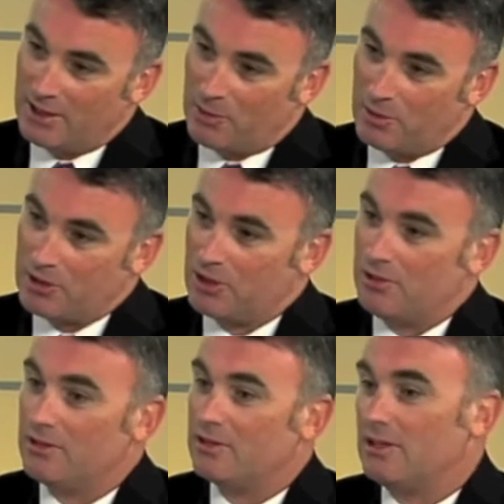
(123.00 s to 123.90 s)

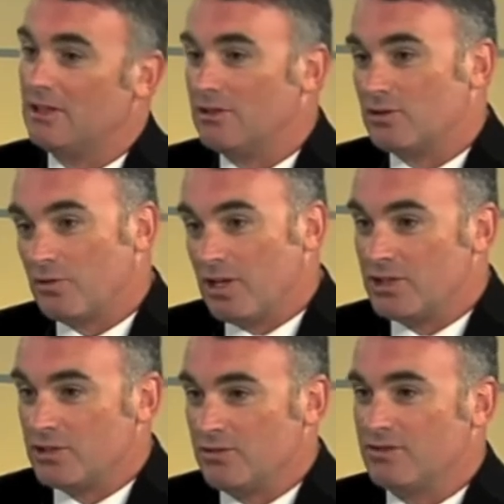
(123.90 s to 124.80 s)
opportunities or
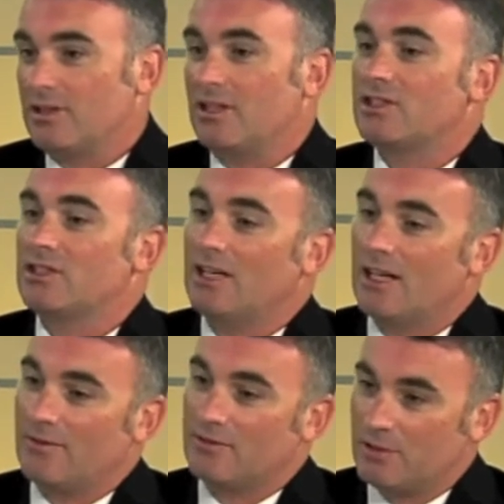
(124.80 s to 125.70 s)
issues that actually
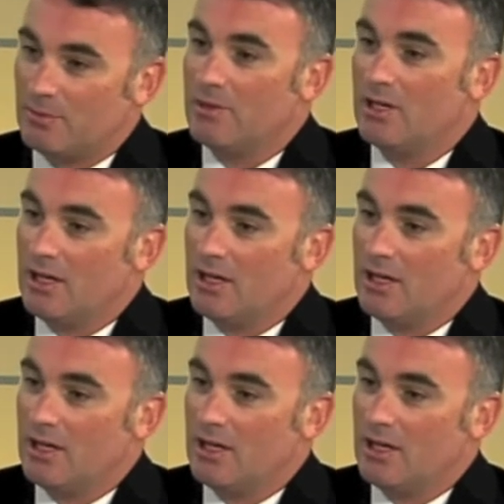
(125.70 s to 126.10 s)
have some